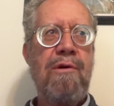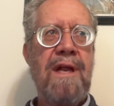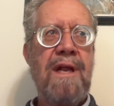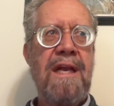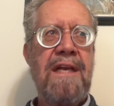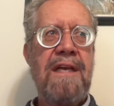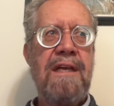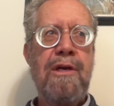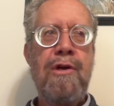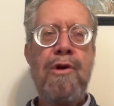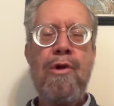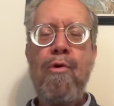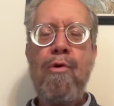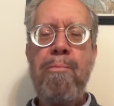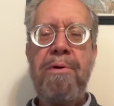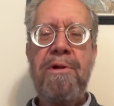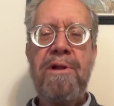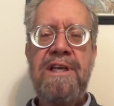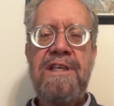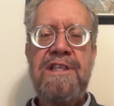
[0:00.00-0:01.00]
new
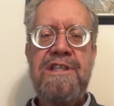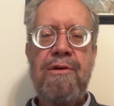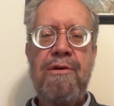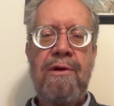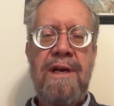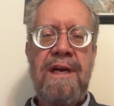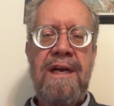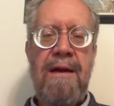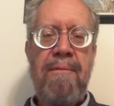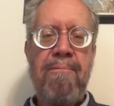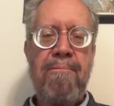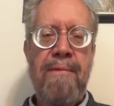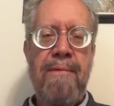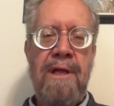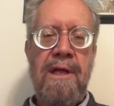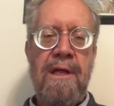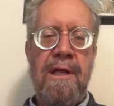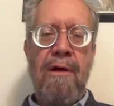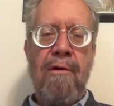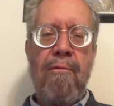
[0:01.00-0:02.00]
police unit in
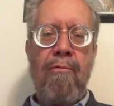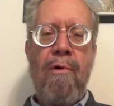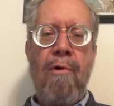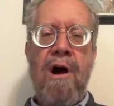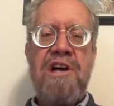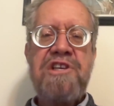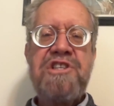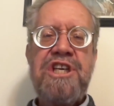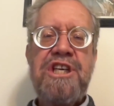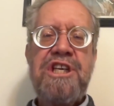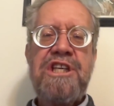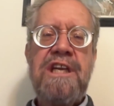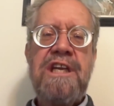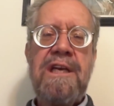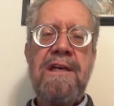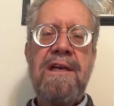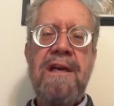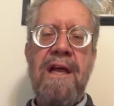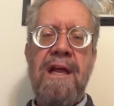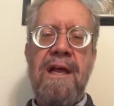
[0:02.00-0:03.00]

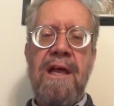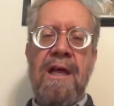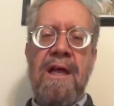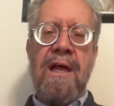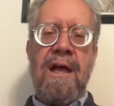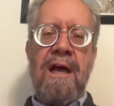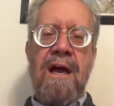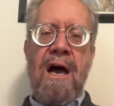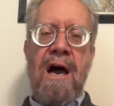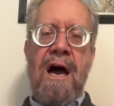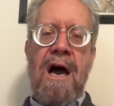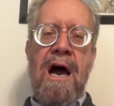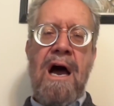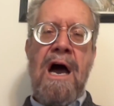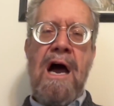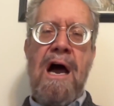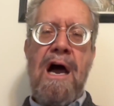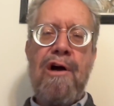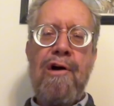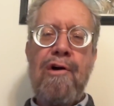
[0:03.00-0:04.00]
Washington.
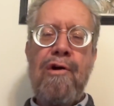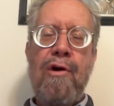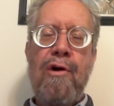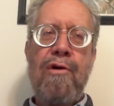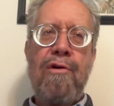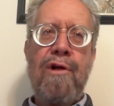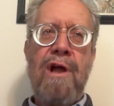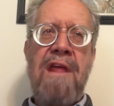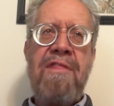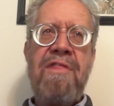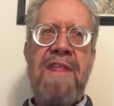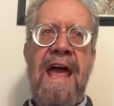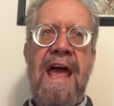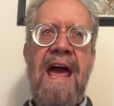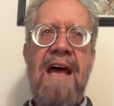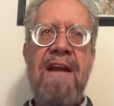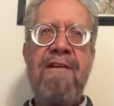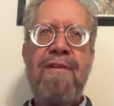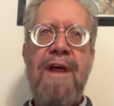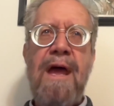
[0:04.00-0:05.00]
And the
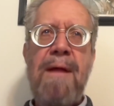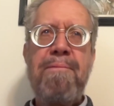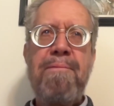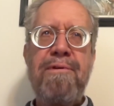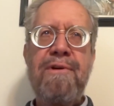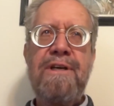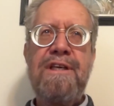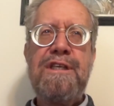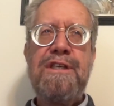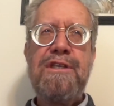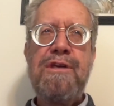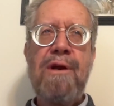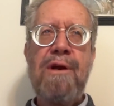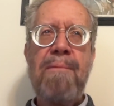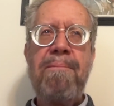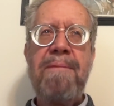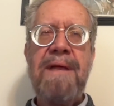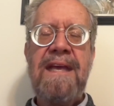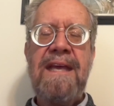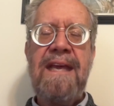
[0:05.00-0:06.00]
head of that police
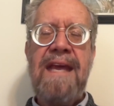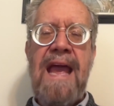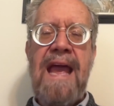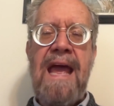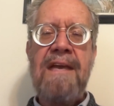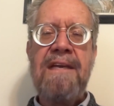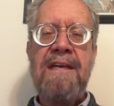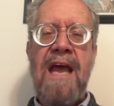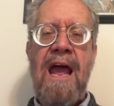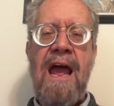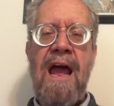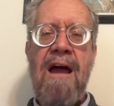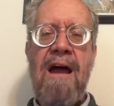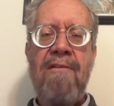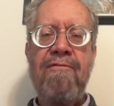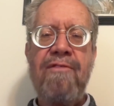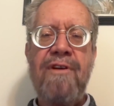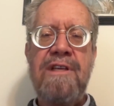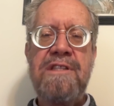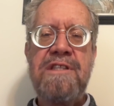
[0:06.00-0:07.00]
unit began to
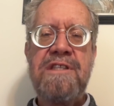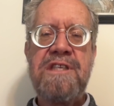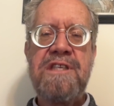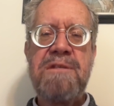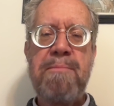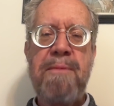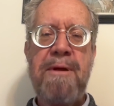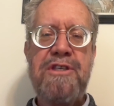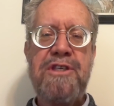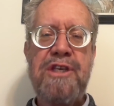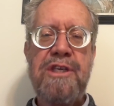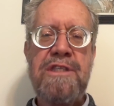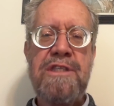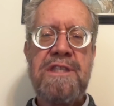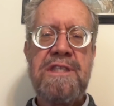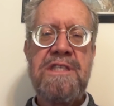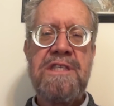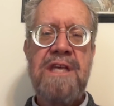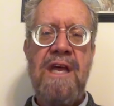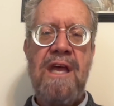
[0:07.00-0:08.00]
have his suspicions.